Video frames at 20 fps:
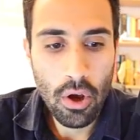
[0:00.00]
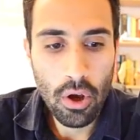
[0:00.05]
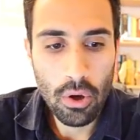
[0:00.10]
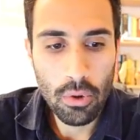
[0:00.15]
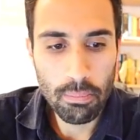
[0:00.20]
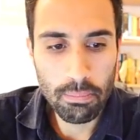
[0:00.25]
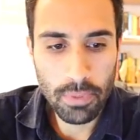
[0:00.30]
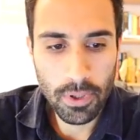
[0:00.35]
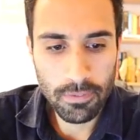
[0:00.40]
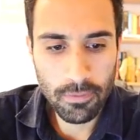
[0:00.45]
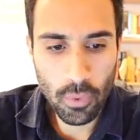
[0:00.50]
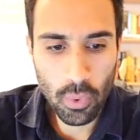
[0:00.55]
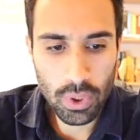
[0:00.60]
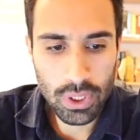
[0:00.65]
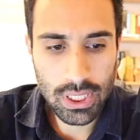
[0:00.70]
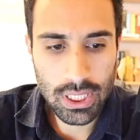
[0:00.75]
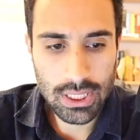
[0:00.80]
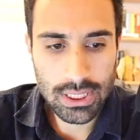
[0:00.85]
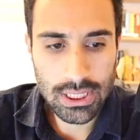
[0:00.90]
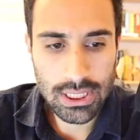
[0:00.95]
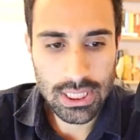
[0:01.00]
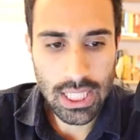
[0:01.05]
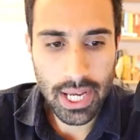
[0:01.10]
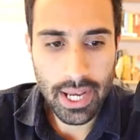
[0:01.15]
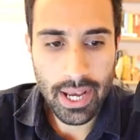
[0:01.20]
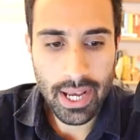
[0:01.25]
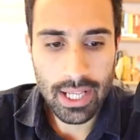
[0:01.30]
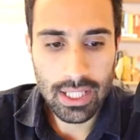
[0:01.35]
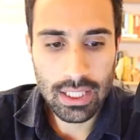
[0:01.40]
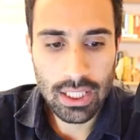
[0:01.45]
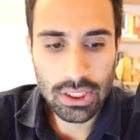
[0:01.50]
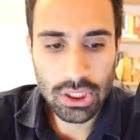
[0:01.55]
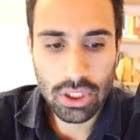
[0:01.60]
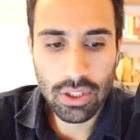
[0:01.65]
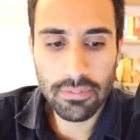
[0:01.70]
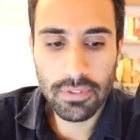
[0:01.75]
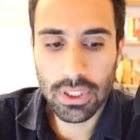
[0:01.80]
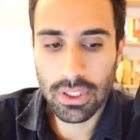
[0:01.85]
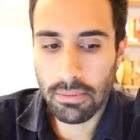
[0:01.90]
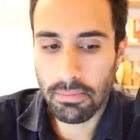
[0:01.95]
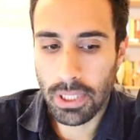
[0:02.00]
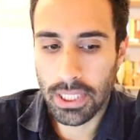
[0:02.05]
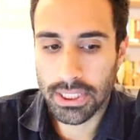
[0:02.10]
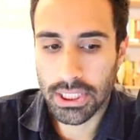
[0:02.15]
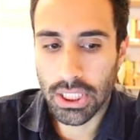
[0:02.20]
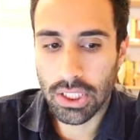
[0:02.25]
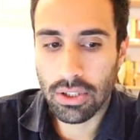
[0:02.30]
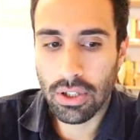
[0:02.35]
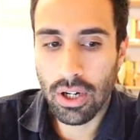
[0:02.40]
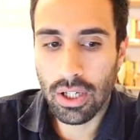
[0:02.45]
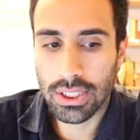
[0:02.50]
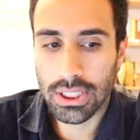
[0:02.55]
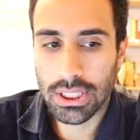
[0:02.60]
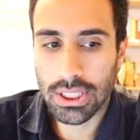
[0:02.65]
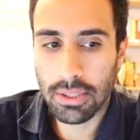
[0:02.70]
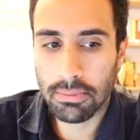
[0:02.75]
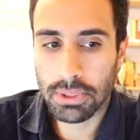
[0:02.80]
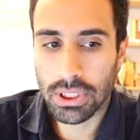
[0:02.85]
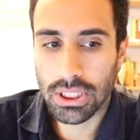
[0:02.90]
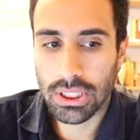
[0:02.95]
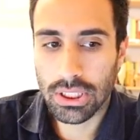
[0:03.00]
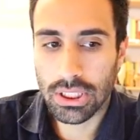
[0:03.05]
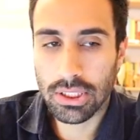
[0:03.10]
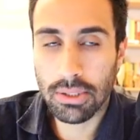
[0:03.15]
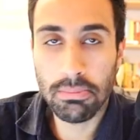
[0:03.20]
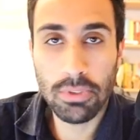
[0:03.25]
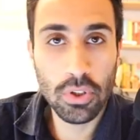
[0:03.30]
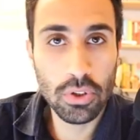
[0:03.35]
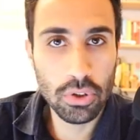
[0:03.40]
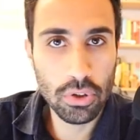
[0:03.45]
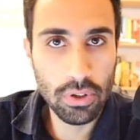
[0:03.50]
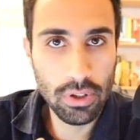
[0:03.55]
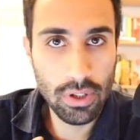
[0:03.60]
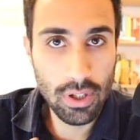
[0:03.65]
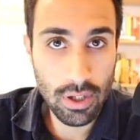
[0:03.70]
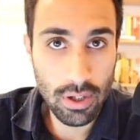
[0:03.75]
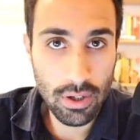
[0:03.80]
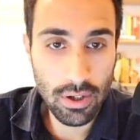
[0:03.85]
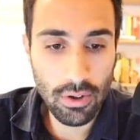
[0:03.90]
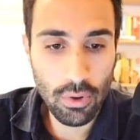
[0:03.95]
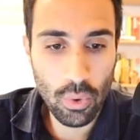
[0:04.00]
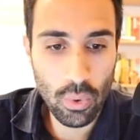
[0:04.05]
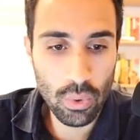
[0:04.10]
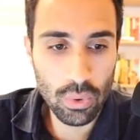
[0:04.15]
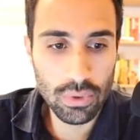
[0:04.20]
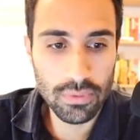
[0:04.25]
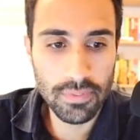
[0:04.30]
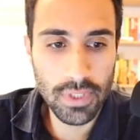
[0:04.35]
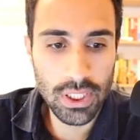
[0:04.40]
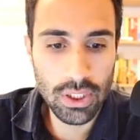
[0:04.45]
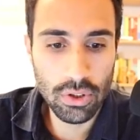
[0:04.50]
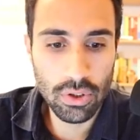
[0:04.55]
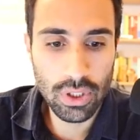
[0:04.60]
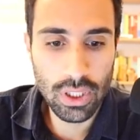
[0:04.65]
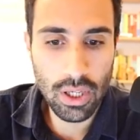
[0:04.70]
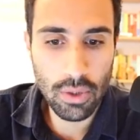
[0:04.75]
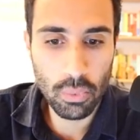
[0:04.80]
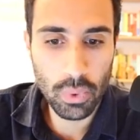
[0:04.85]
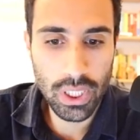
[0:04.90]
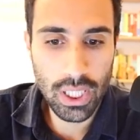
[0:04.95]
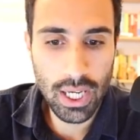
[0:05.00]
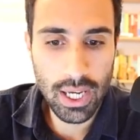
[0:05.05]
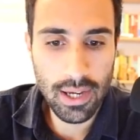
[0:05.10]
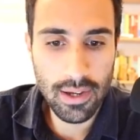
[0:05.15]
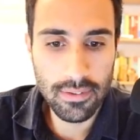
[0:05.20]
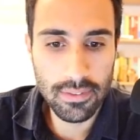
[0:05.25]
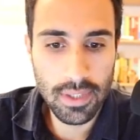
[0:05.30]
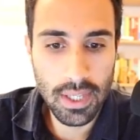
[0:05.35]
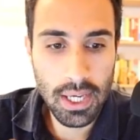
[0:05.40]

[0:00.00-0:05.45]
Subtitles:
Before this, let's cover the basic concepts similar to the old video that we had.